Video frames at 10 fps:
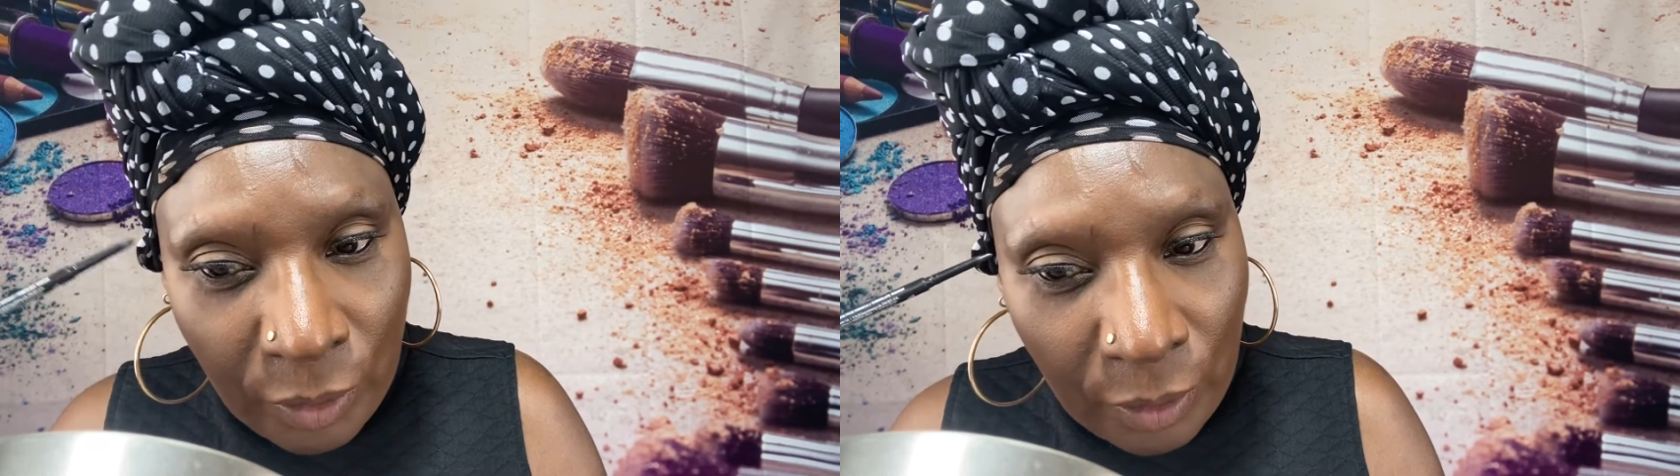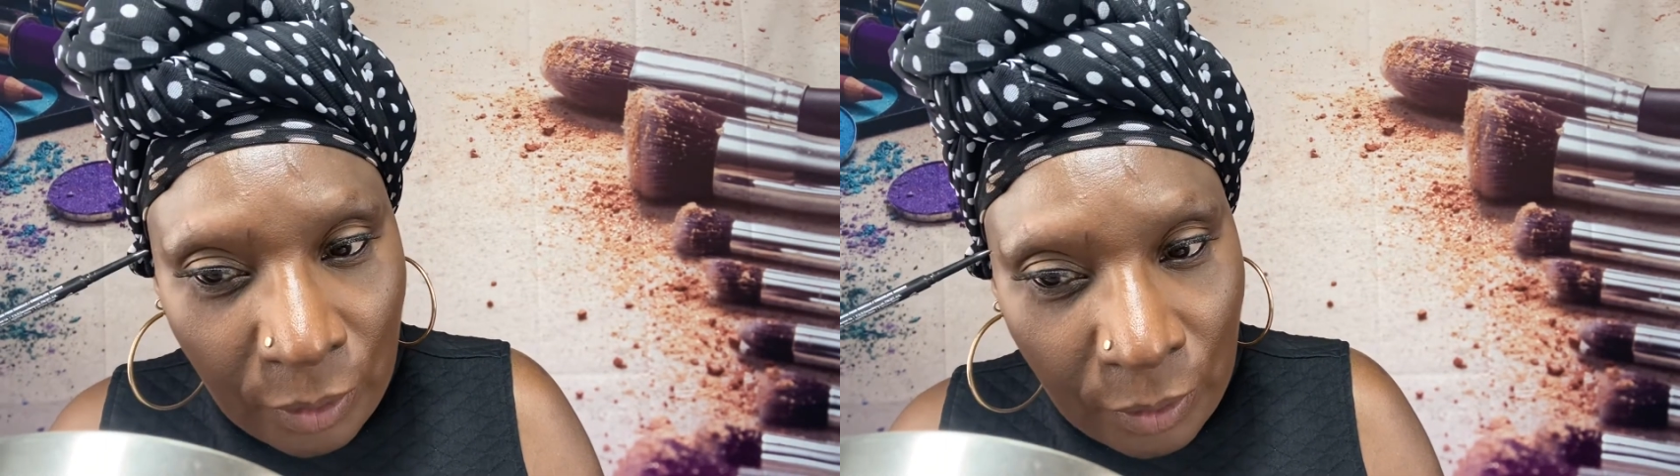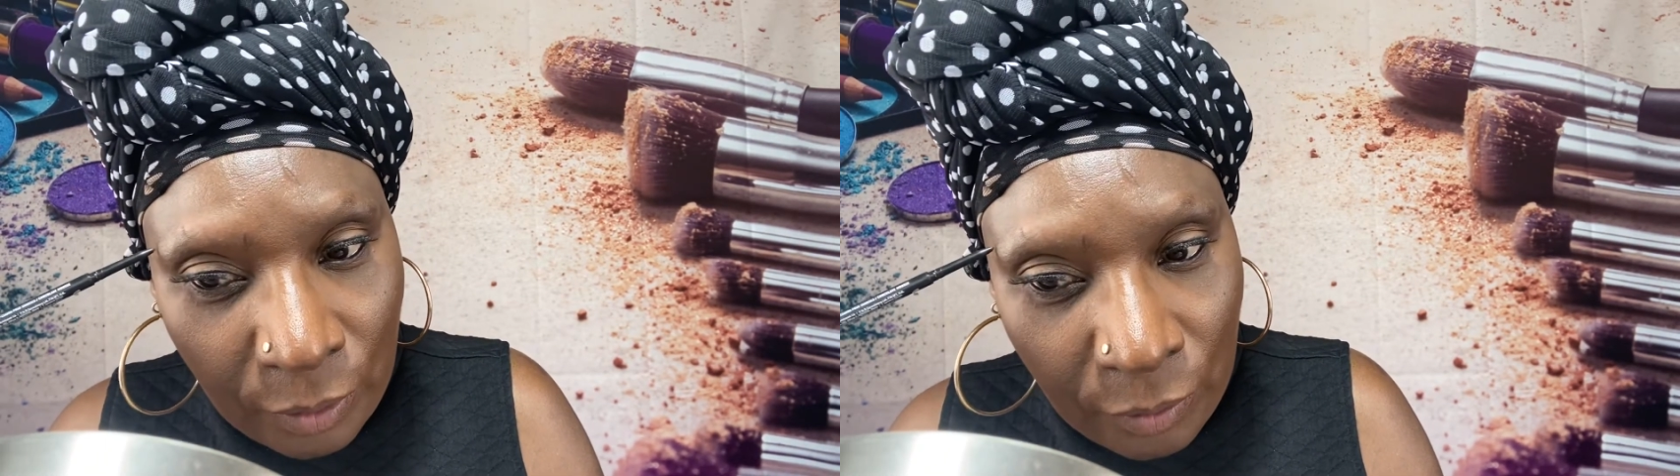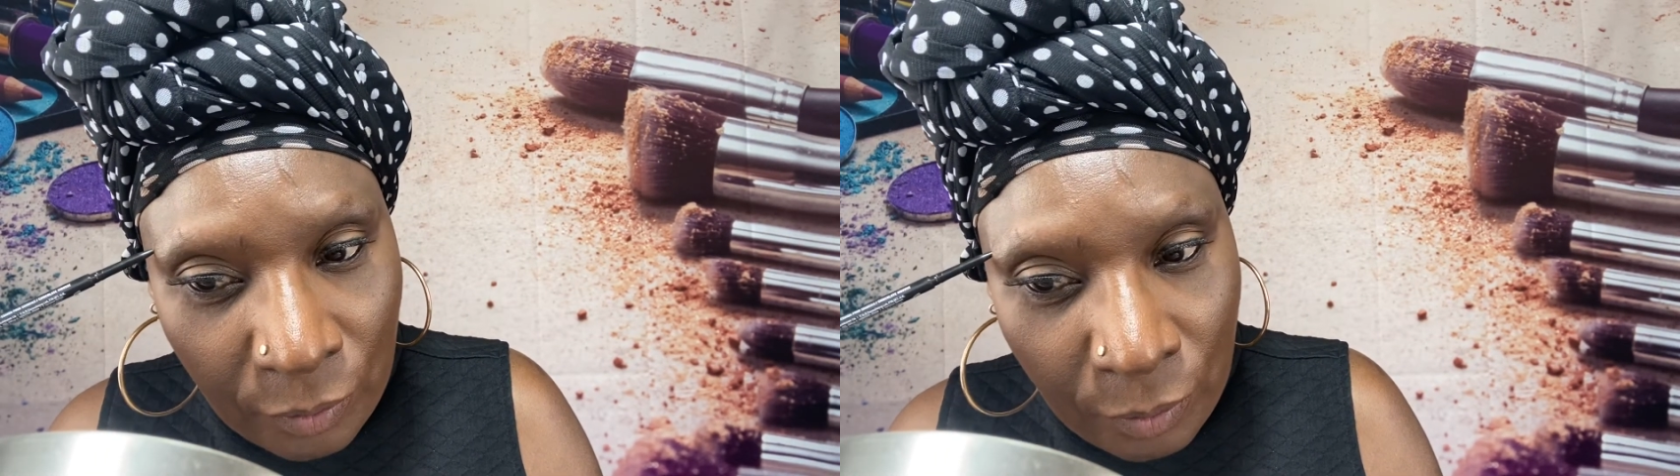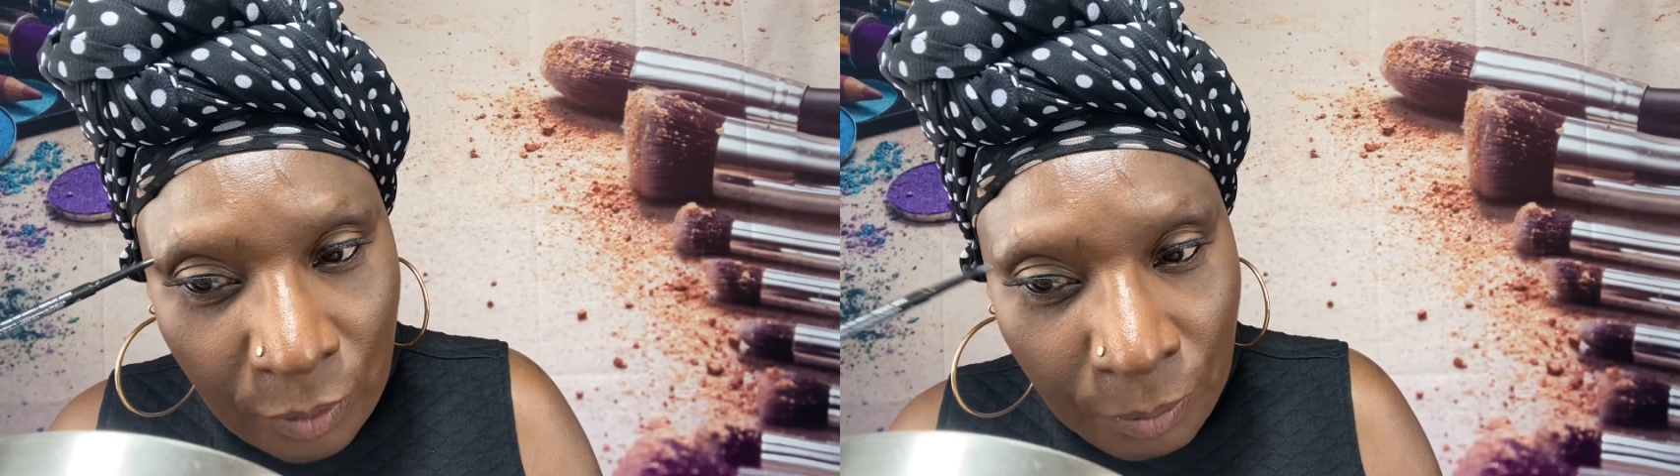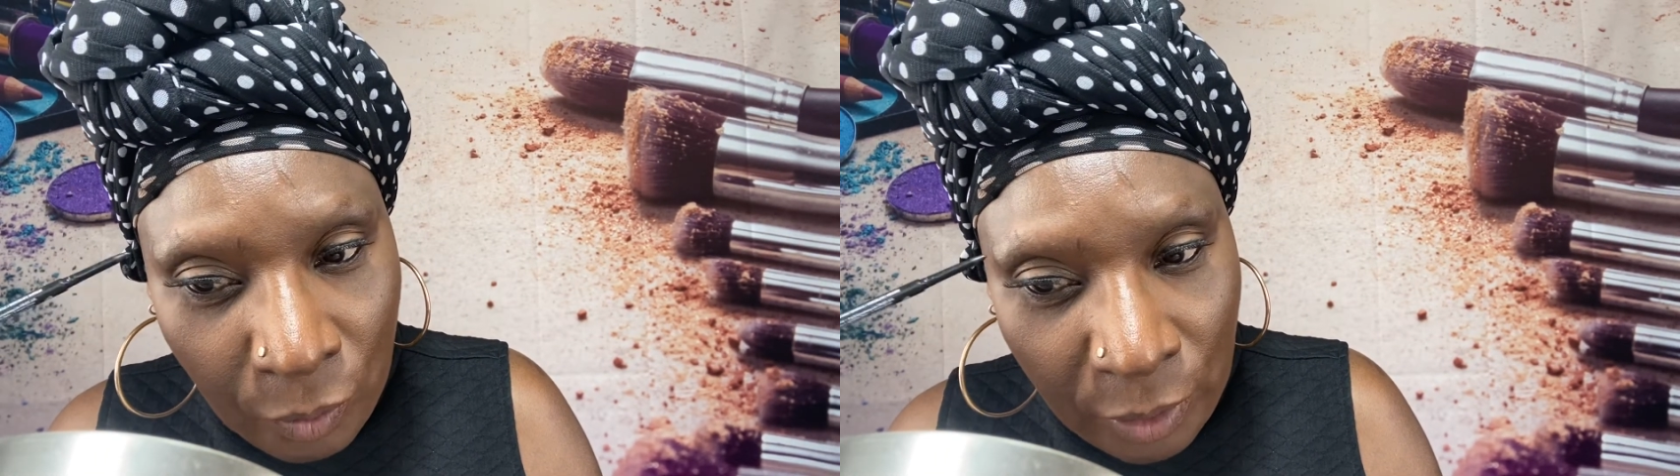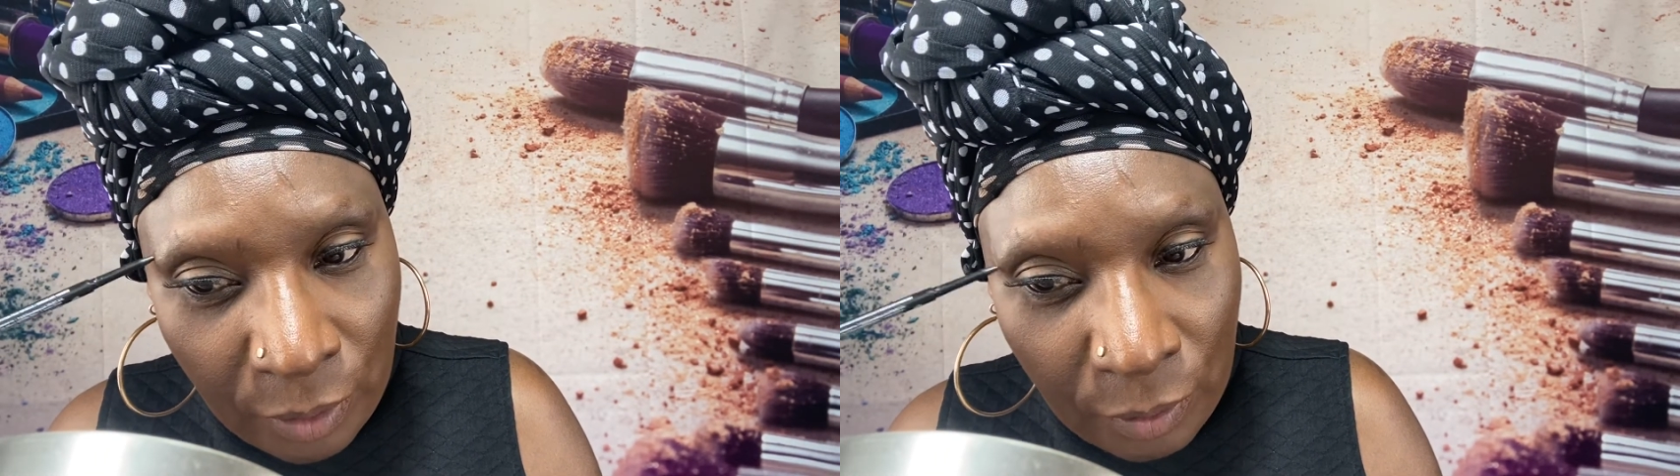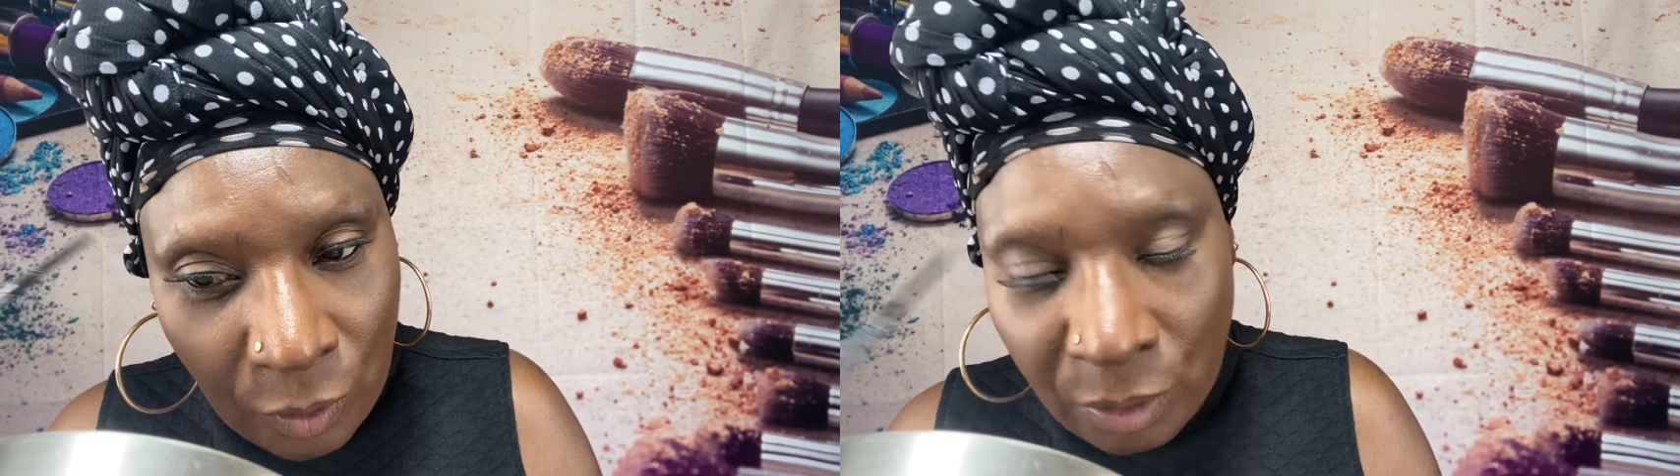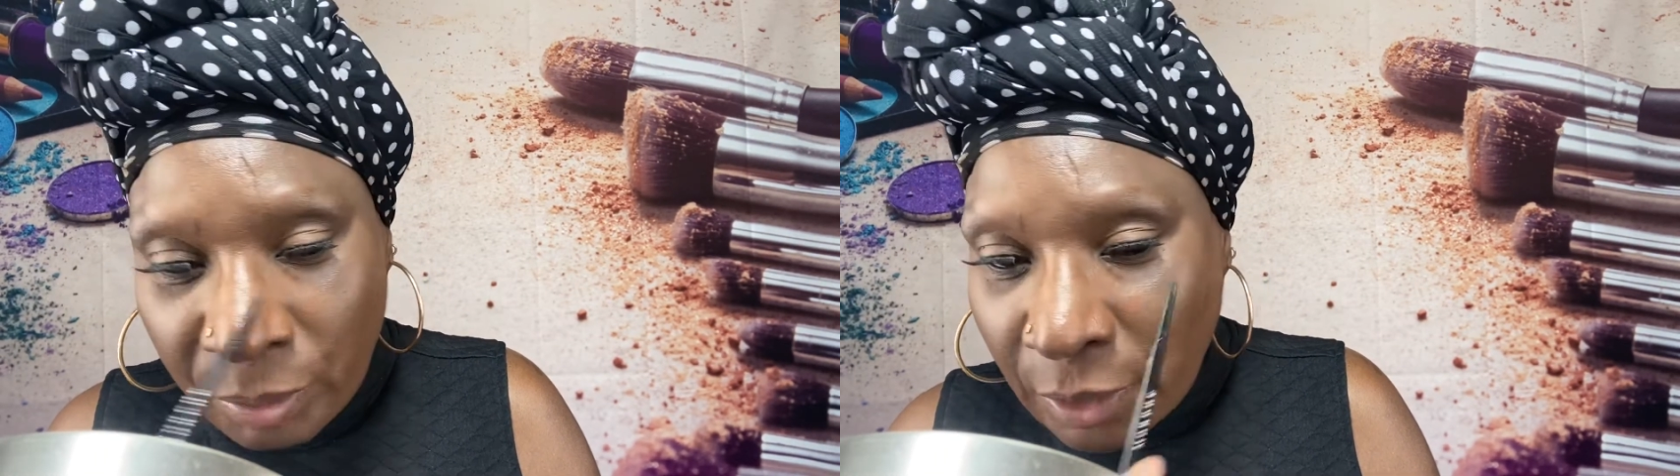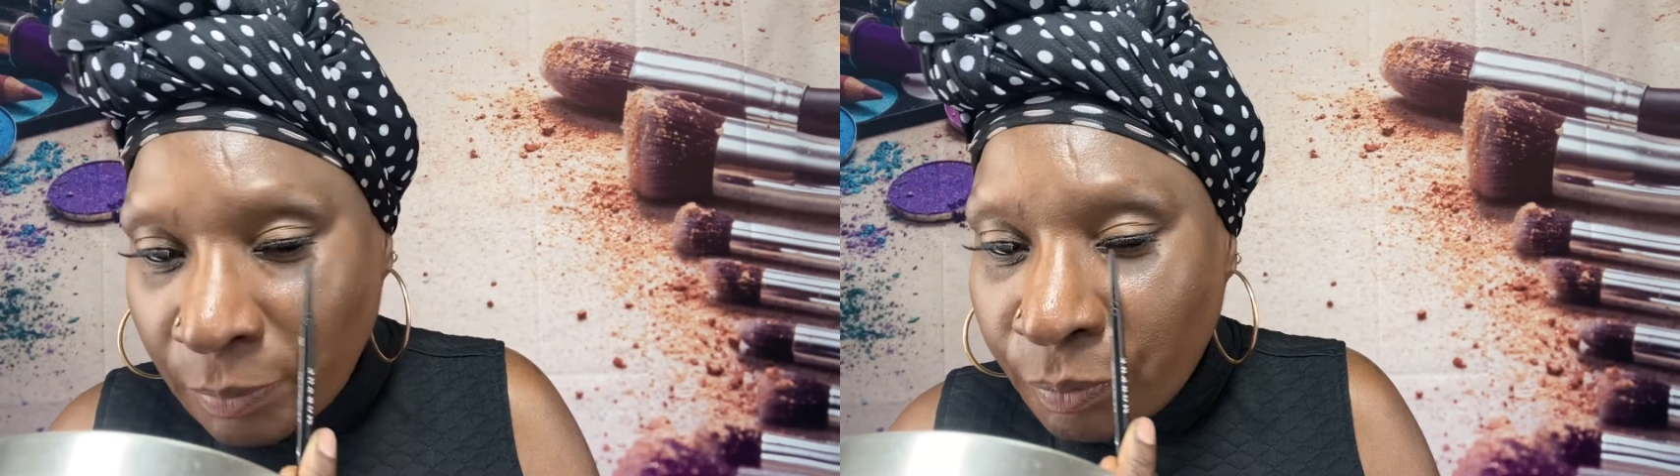And this is where the point is going to
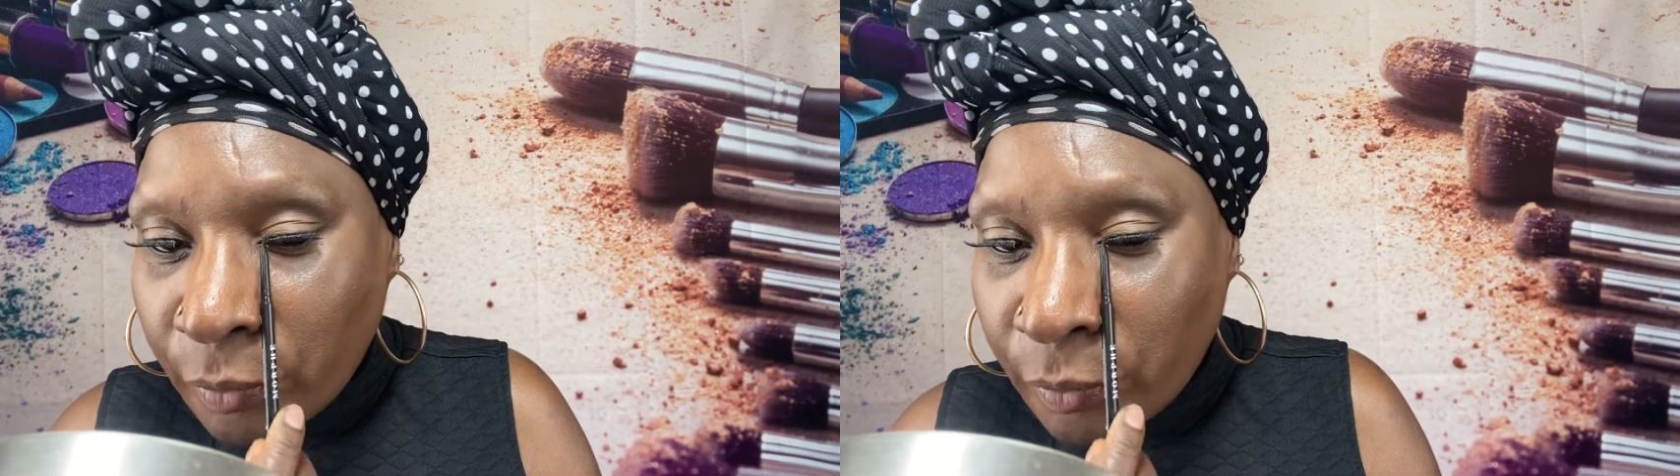be.